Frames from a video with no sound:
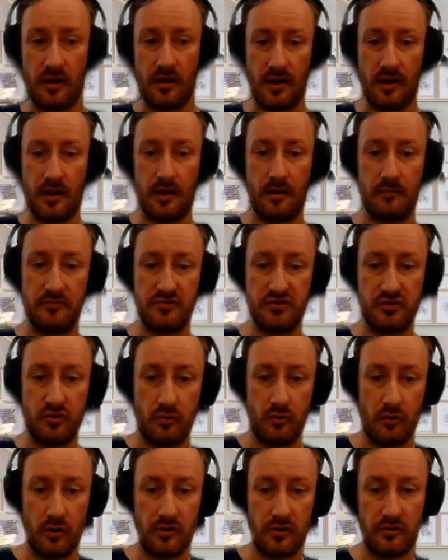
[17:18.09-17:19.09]

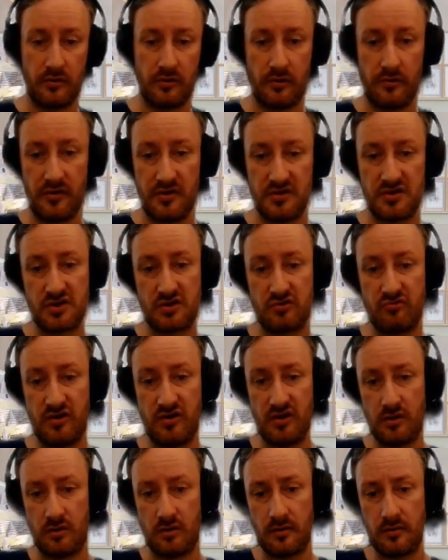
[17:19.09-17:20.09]
So on this
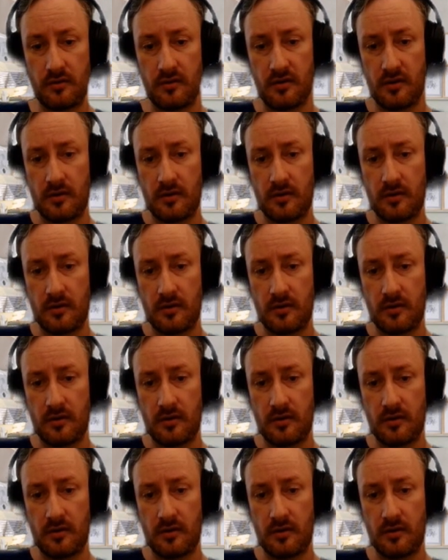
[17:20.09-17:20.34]
screen,